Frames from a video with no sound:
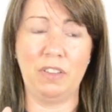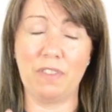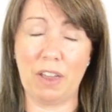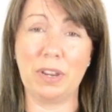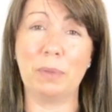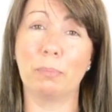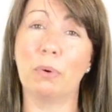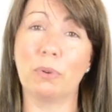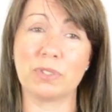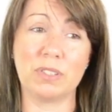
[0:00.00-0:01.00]
very
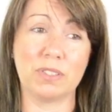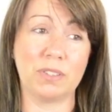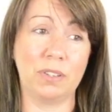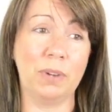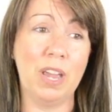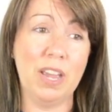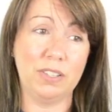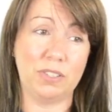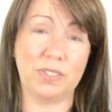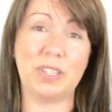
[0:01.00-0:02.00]
important
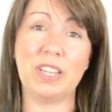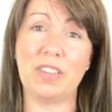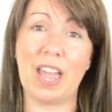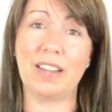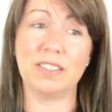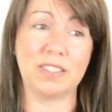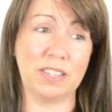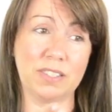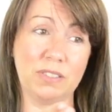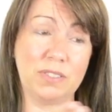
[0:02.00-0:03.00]
to see the end
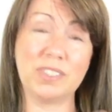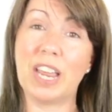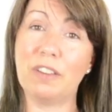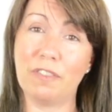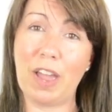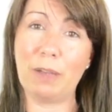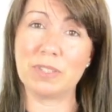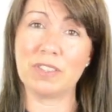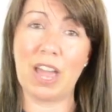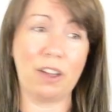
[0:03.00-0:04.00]
and to stay firm
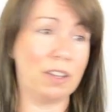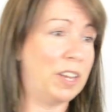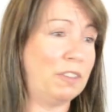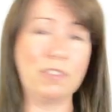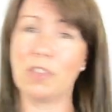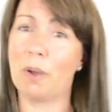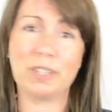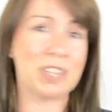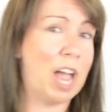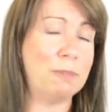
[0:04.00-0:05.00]
to that, even though
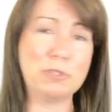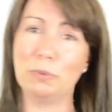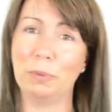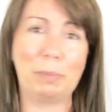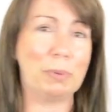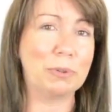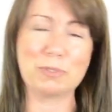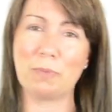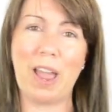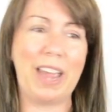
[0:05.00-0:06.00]
at times you will be
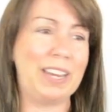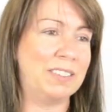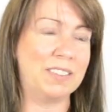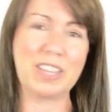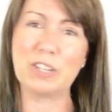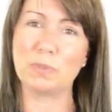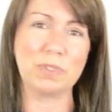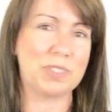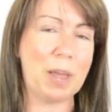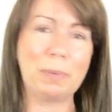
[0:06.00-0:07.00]
pulled away and things
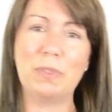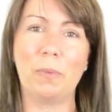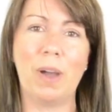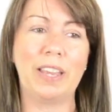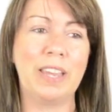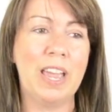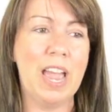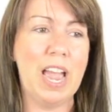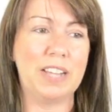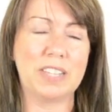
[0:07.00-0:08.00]
will step in the way.
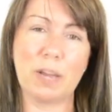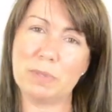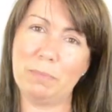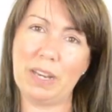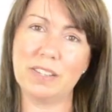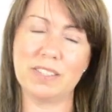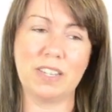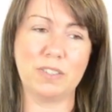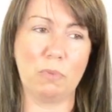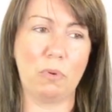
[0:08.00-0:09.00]

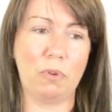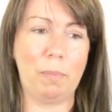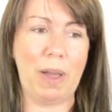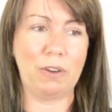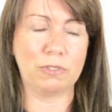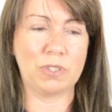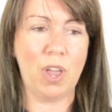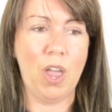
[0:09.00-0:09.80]
Adaptability is more about